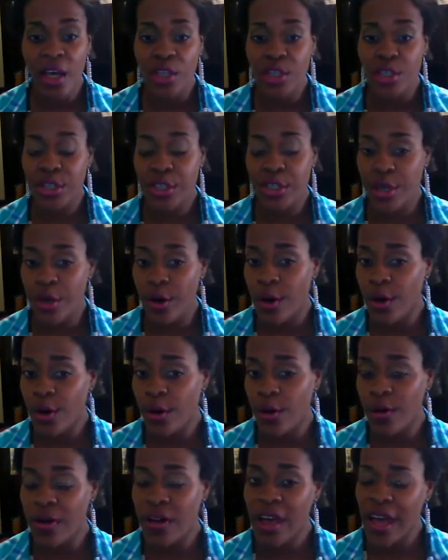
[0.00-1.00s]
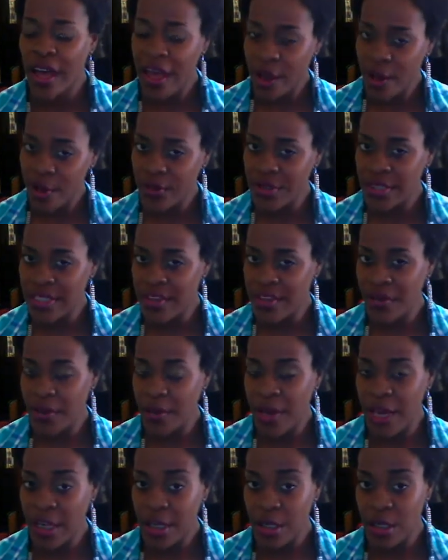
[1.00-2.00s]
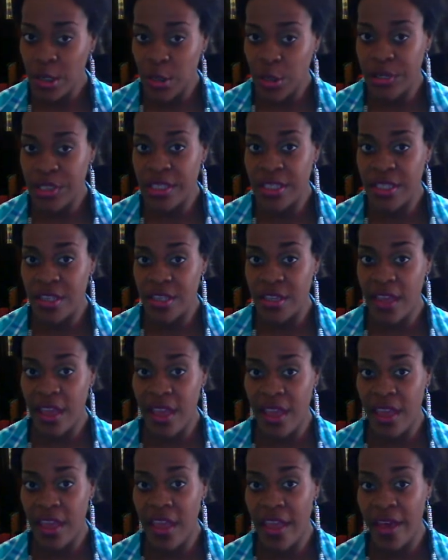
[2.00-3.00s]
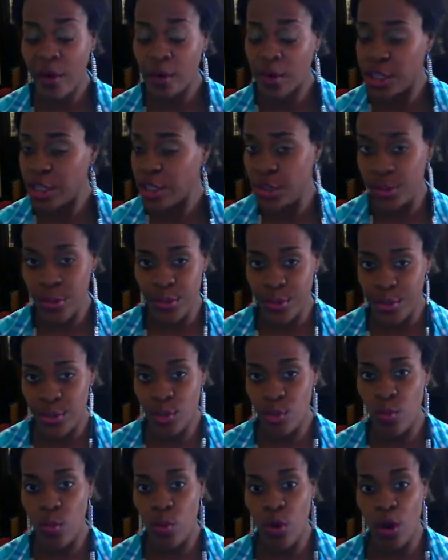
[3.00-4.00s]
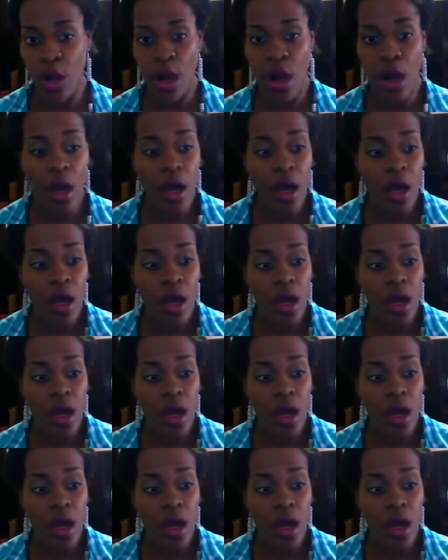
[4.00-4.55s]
So, how is everybody doing today out in YouTube world?